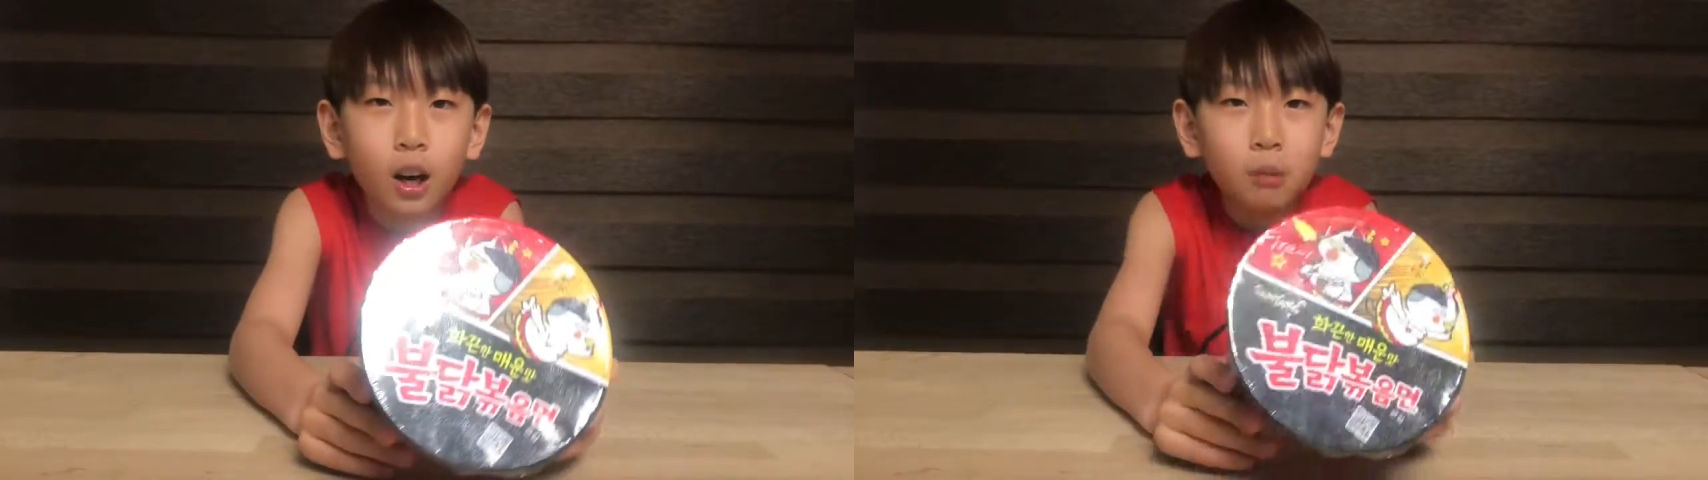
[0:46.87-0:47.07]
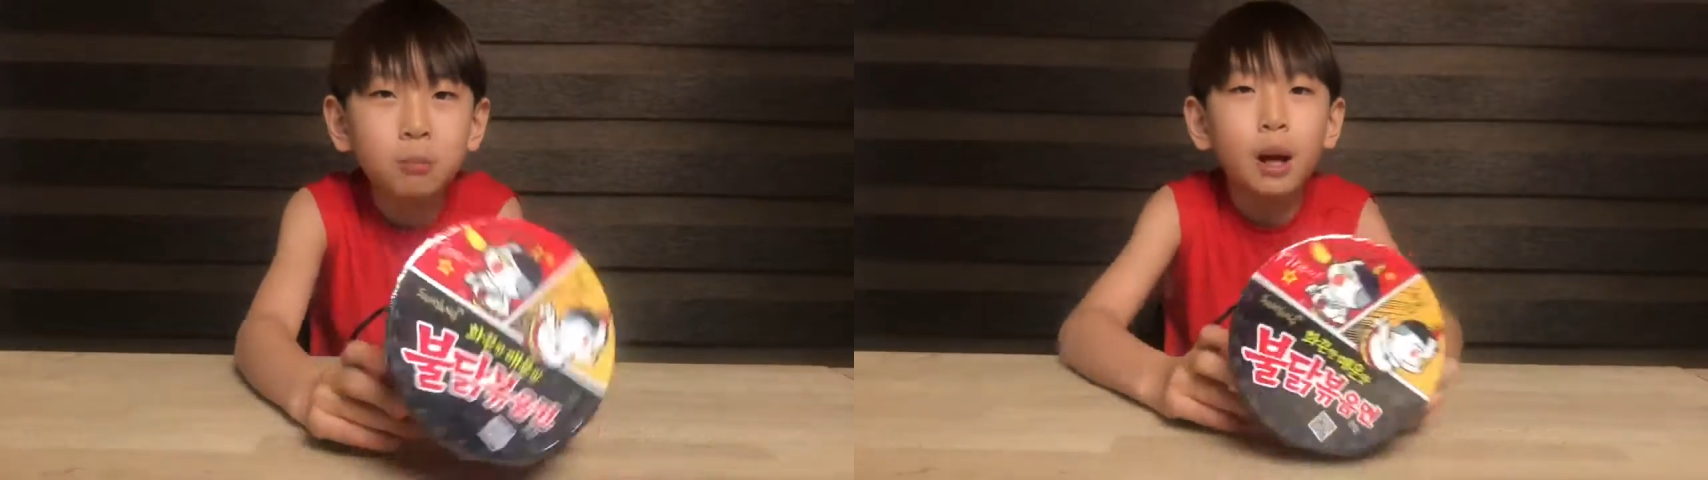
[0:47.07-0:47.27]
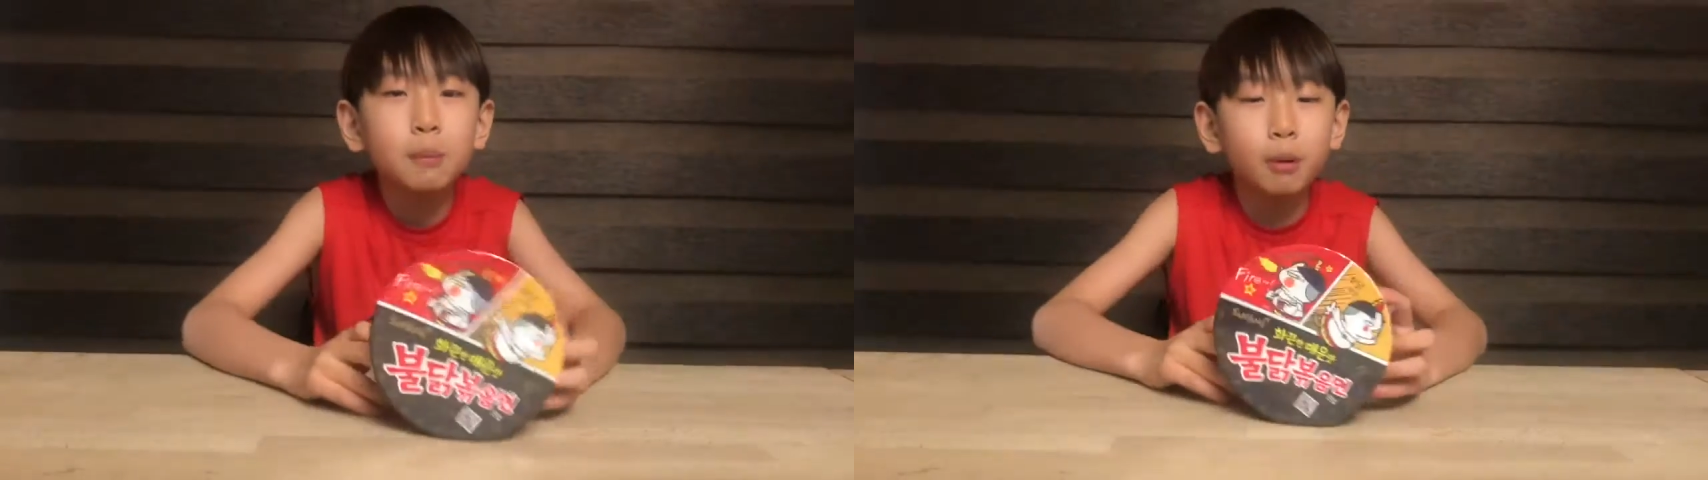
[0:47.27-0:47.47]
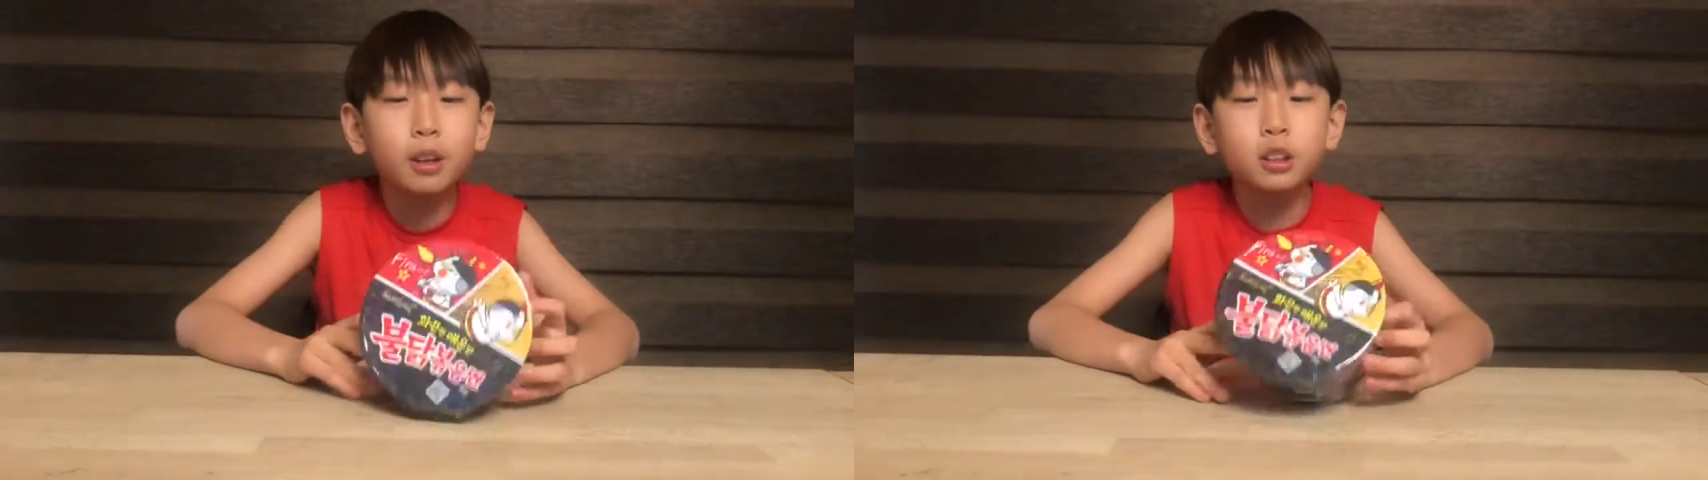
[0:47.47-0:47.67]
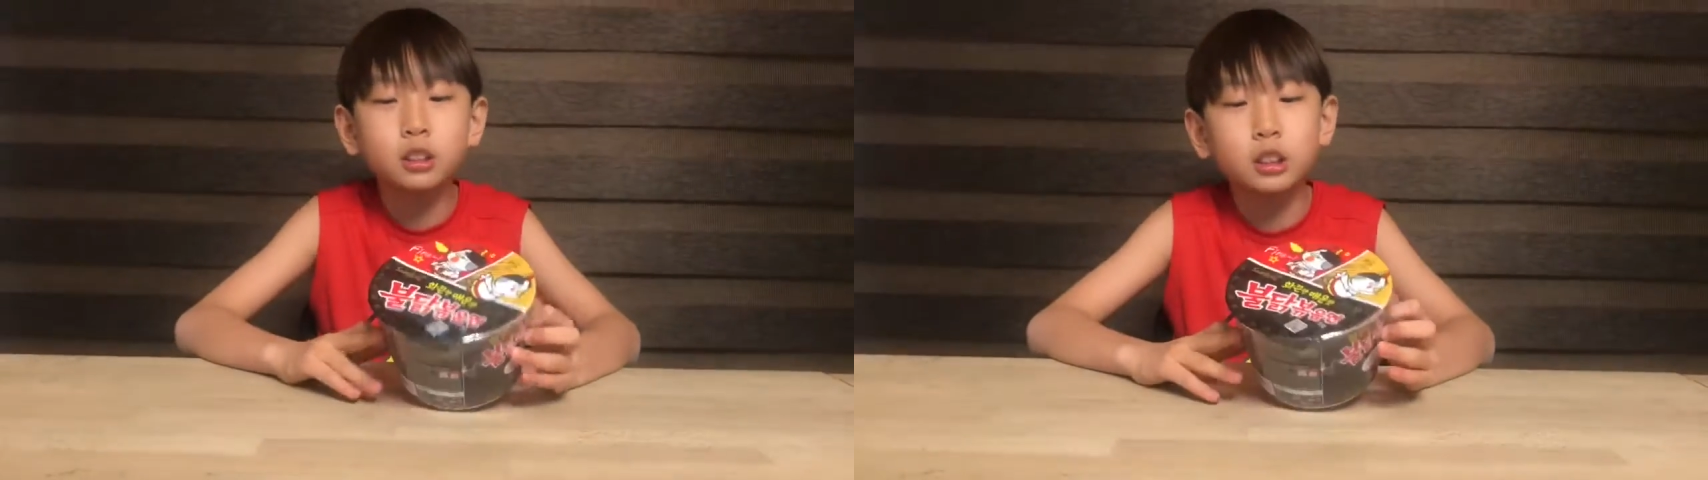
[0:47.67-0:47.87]
on my
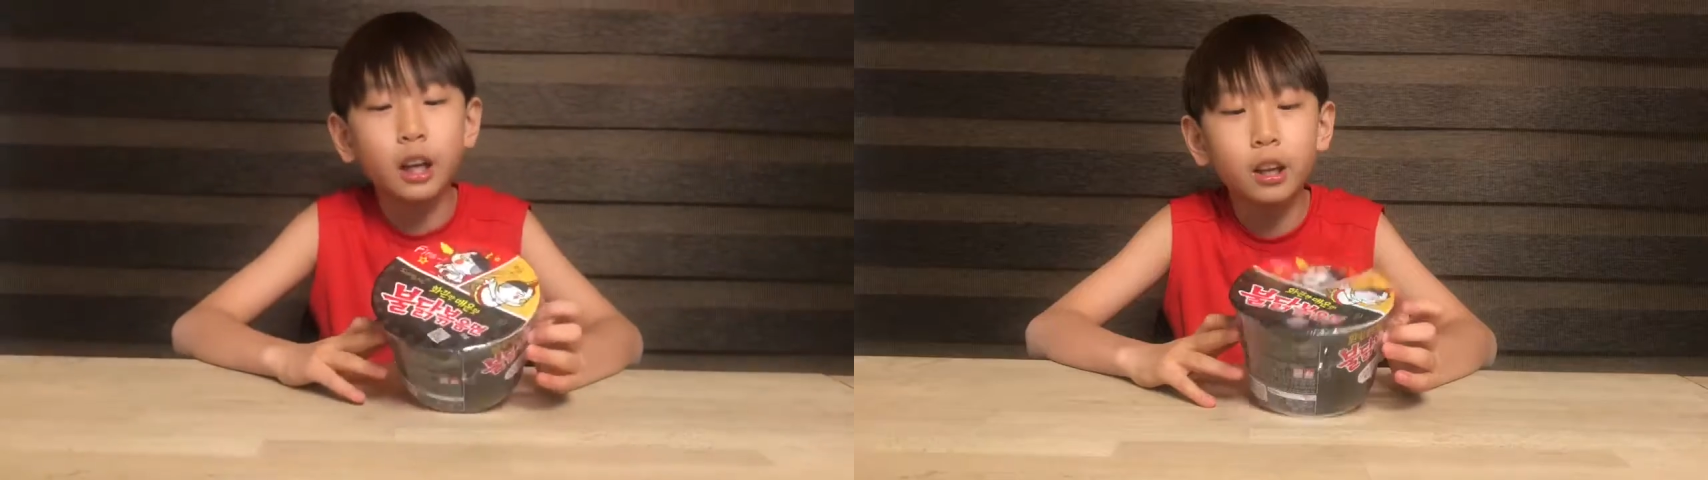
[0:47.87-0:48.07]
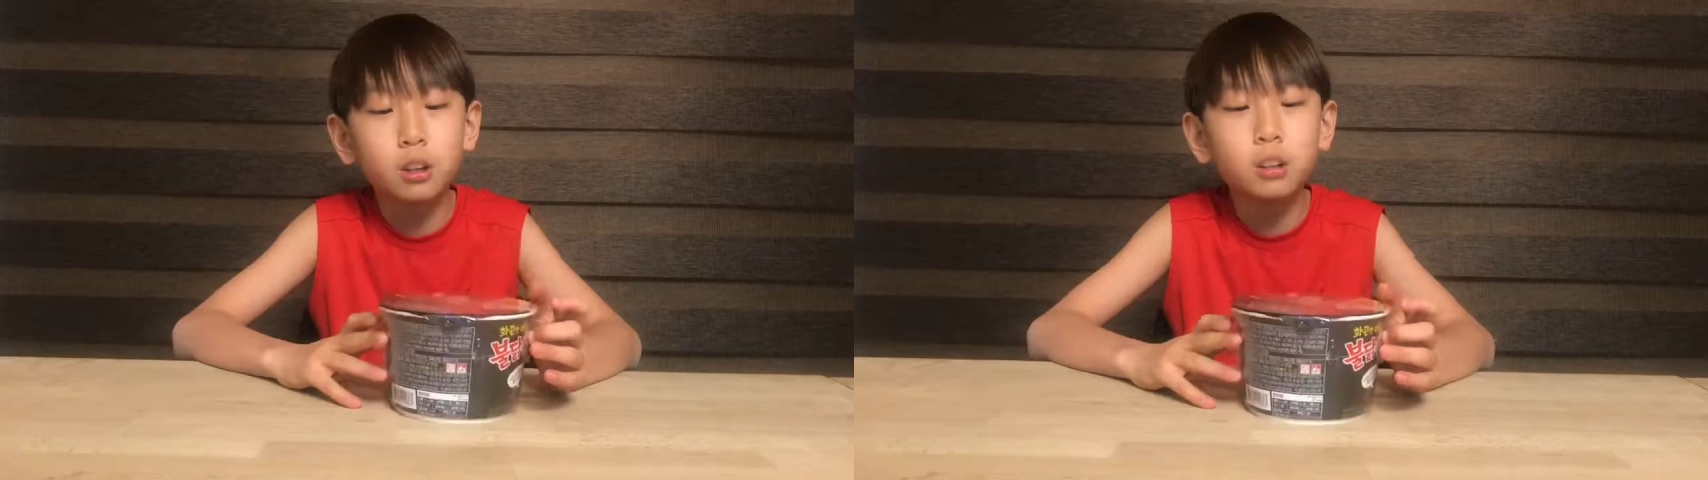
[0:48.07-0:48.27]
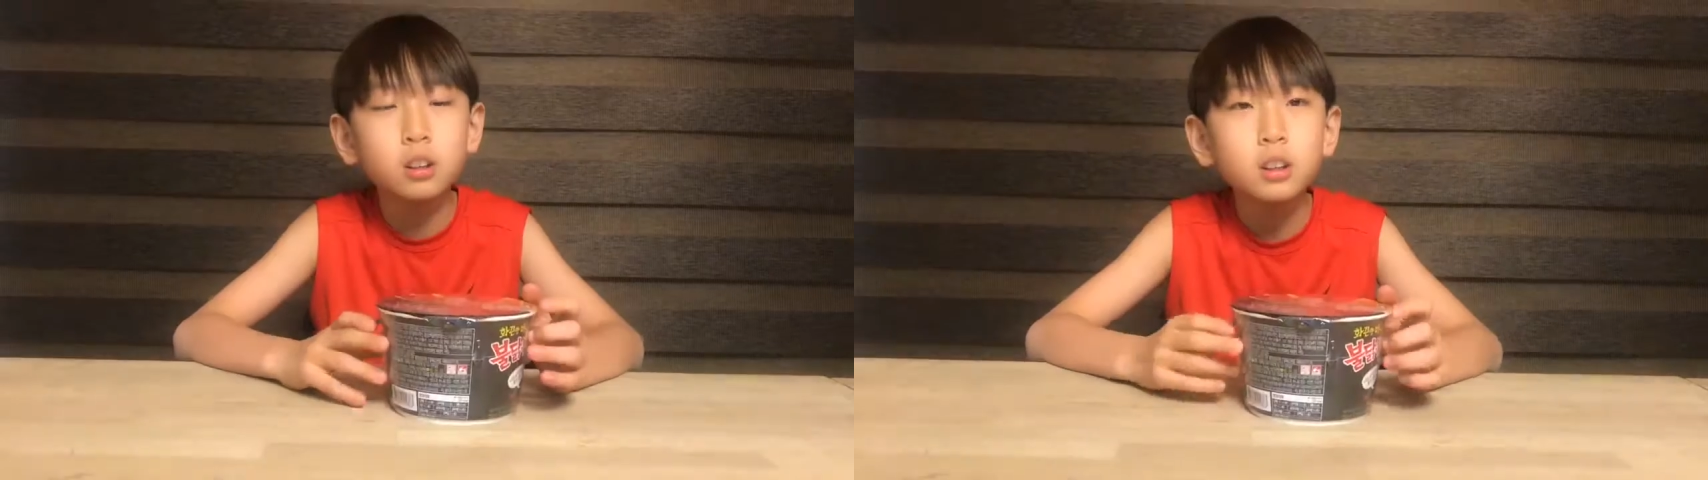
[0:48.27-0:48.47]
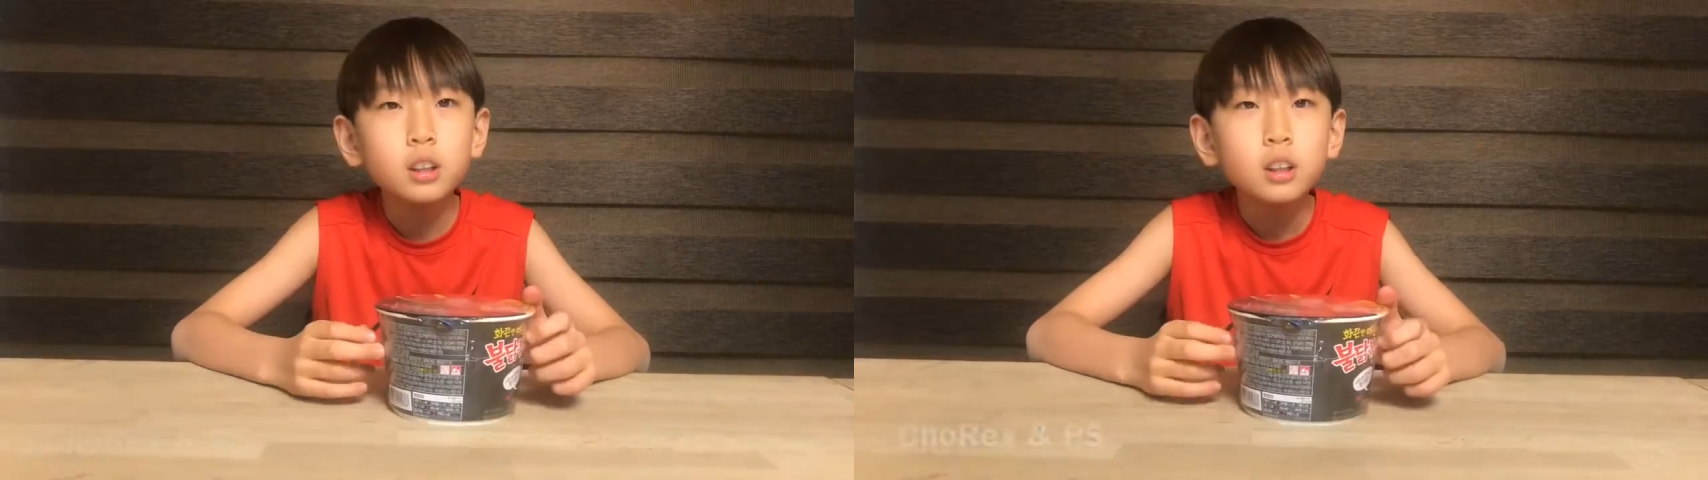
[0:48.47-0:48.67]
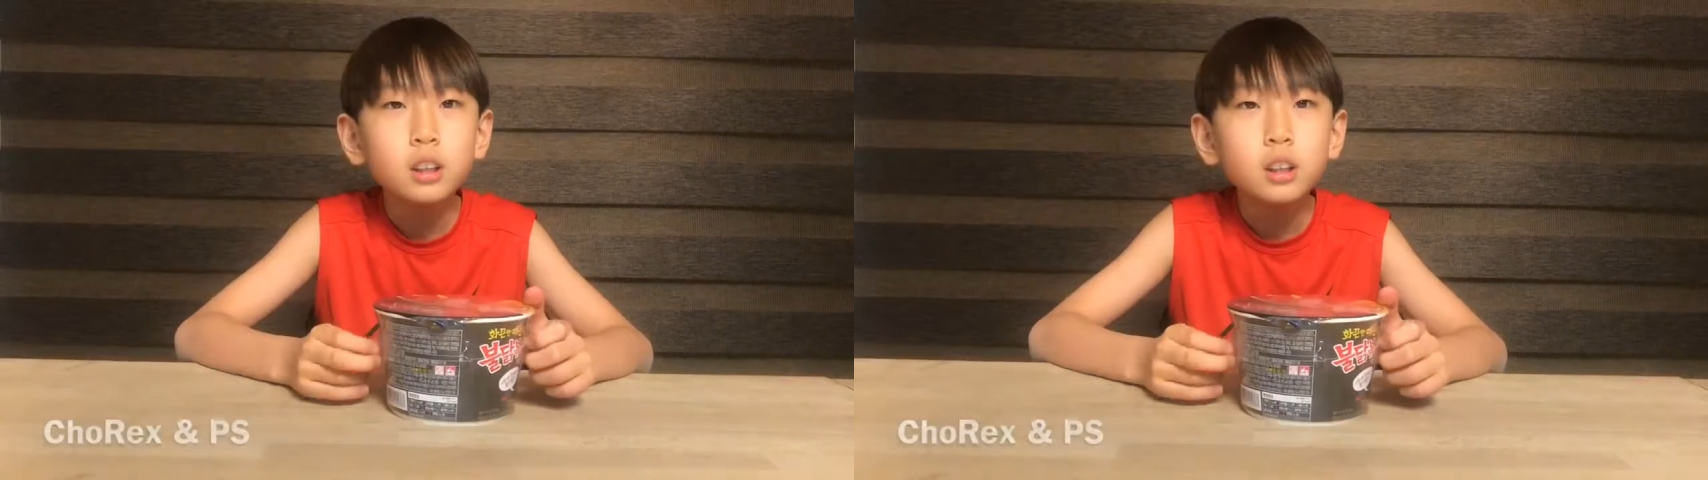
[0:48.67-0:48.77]
brother's channel.